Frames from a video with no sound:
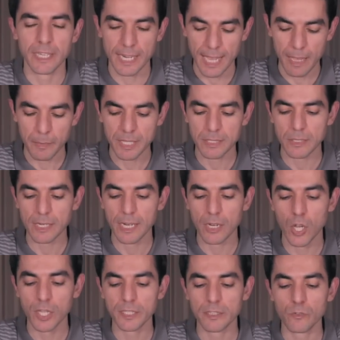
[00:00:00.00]
in Amazon and
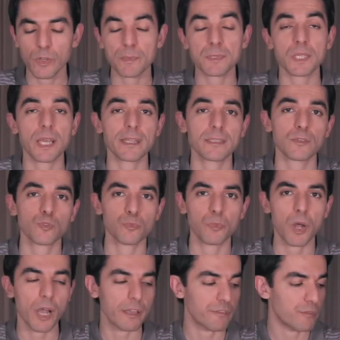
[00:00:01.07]
other websites to
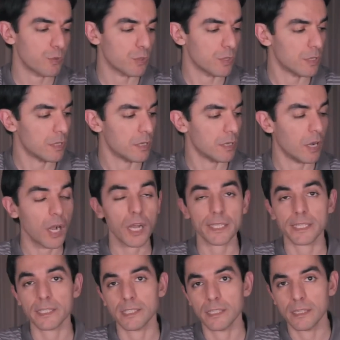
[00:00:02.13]
buy for
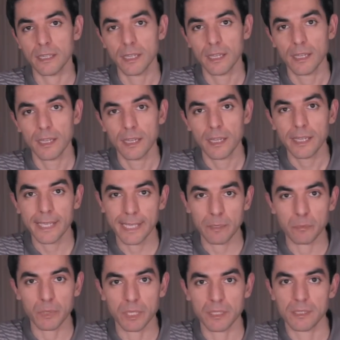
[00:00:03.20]
other
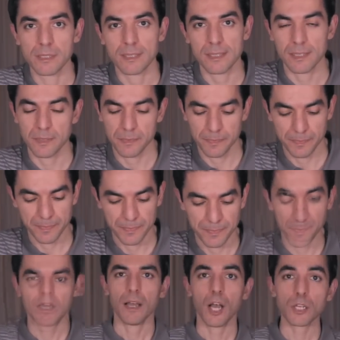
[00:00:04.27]
gimbals.
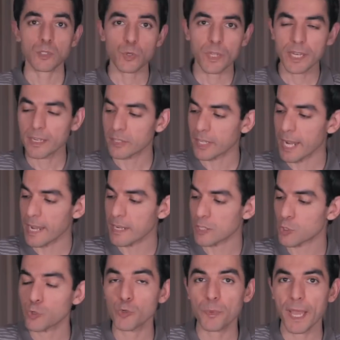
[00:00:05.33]
Also in
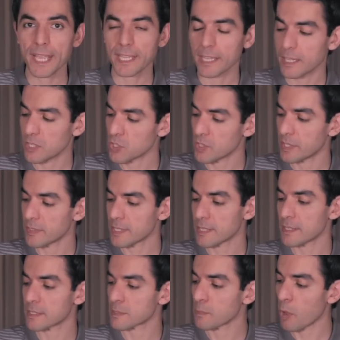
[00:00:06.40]
Crane2 package, there is
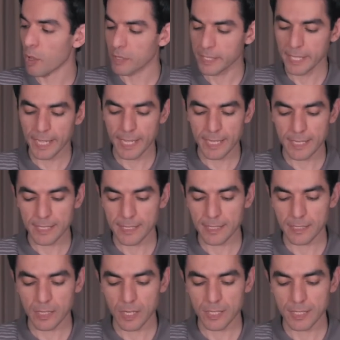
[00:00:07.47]
a small case that
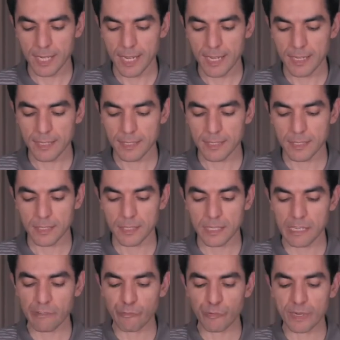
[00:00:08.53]
contains
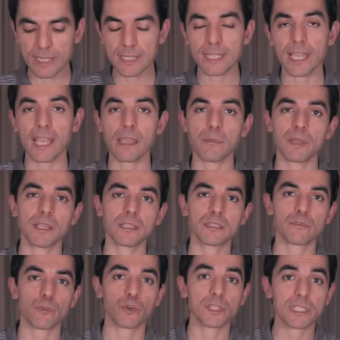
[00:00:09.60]
different cables
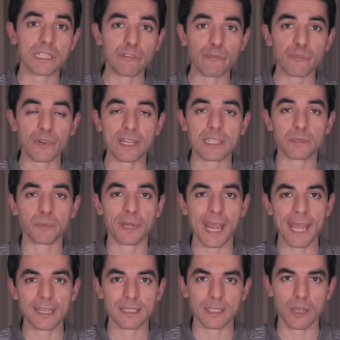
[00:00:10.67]
for different
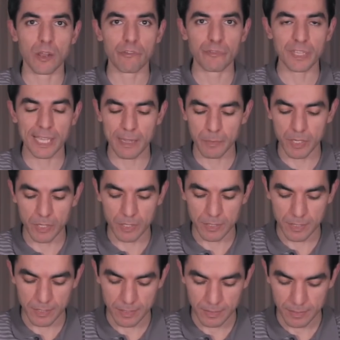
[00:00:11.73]
brands of
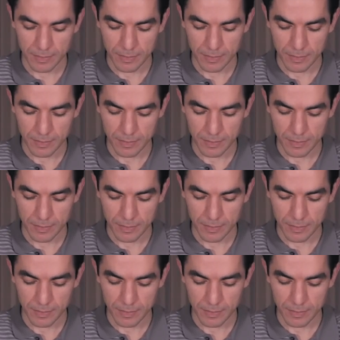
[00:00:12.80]
cameras.